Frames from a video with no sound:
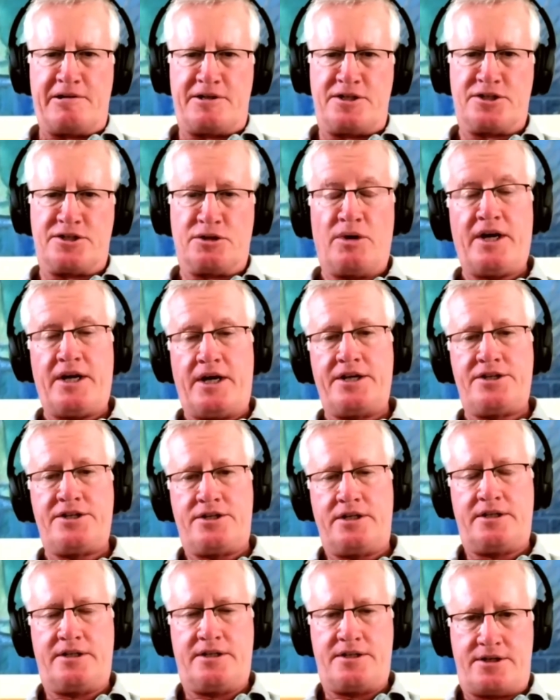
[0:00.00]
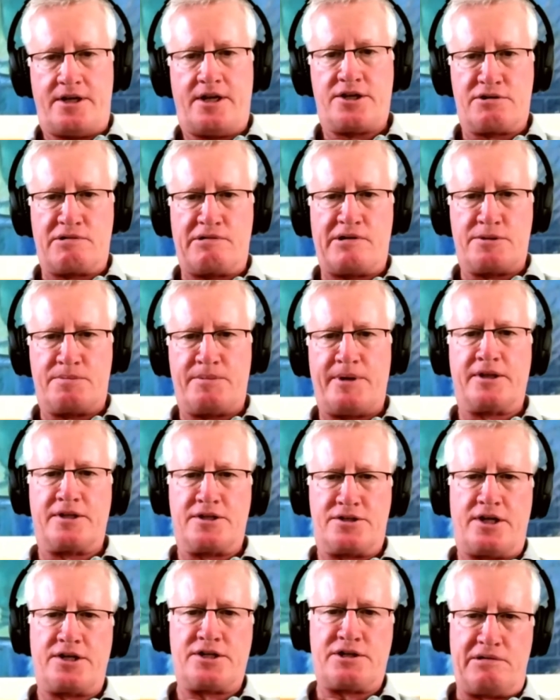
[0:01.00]
So I see this century as being the
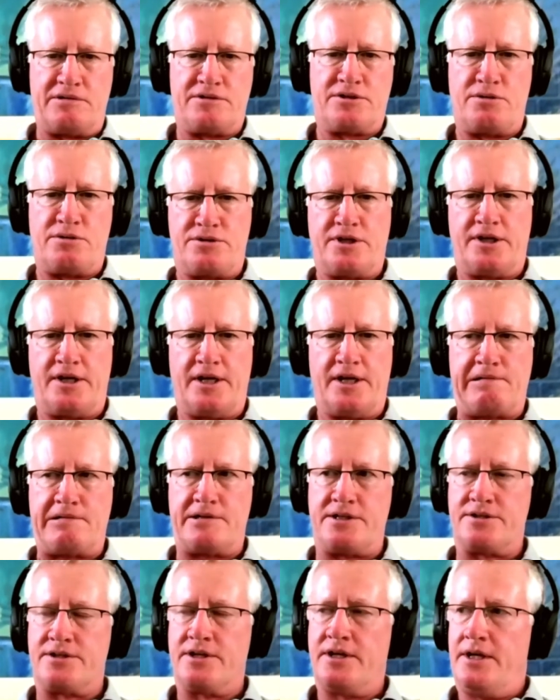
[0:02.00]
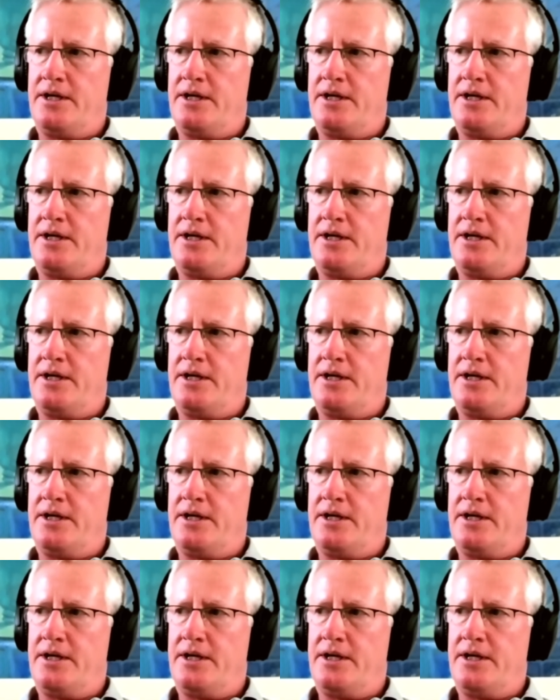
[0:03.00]
century of two singularities.